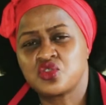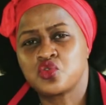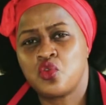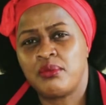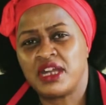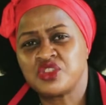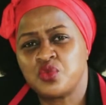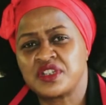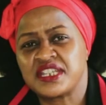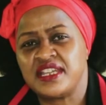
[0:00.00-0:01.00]
so
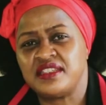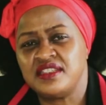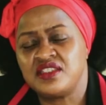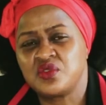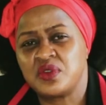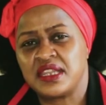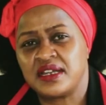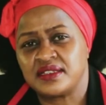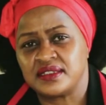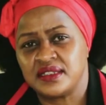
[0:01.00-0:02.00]
much what I need to
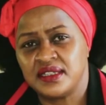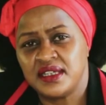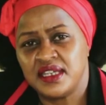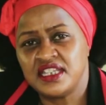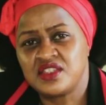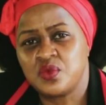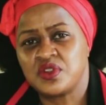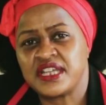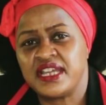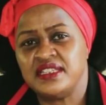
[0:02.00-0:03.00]
learn, it's
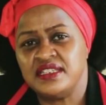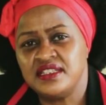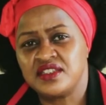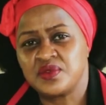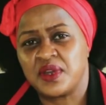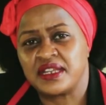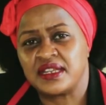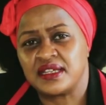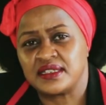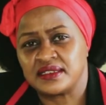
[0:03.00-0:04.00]
what I need to
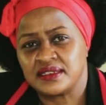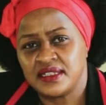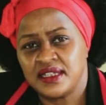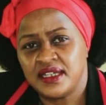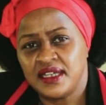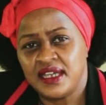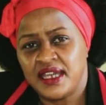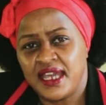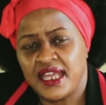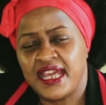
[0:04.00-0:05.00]
unlearn.
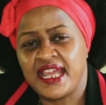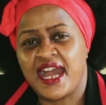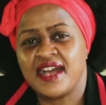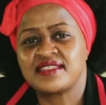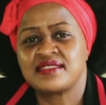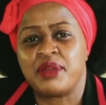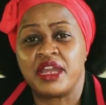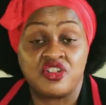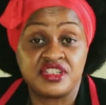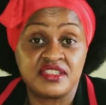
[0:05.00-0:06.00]
And I asked
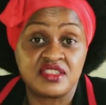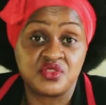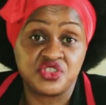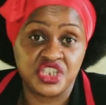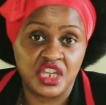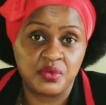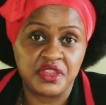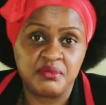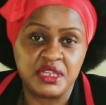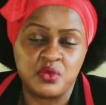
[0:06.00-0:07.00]
my audience to share
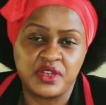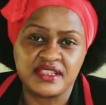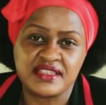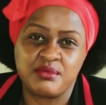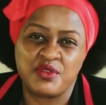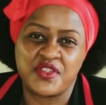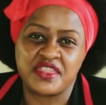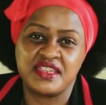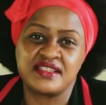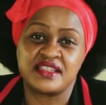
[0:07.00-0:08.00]
with me what are some of
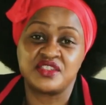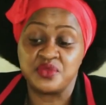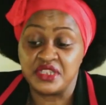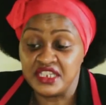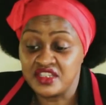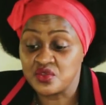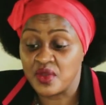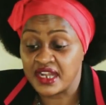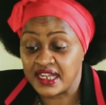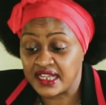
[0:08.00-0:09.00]
the things that you need
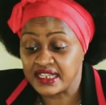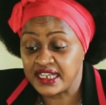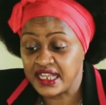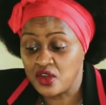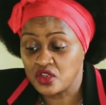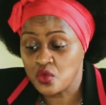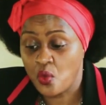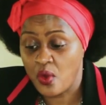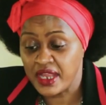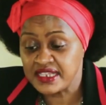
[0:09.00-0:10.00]
to unlearn, and I got
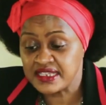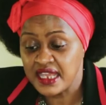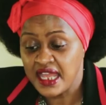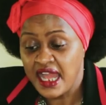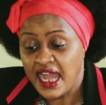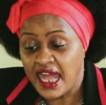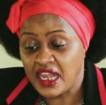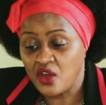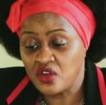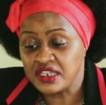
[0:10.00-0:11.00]
quite
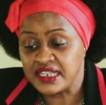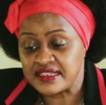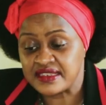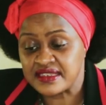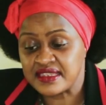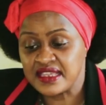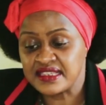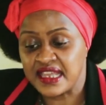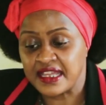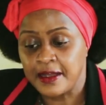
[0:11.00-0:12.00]
a long list.
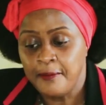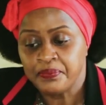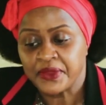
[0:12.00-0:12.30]
Things like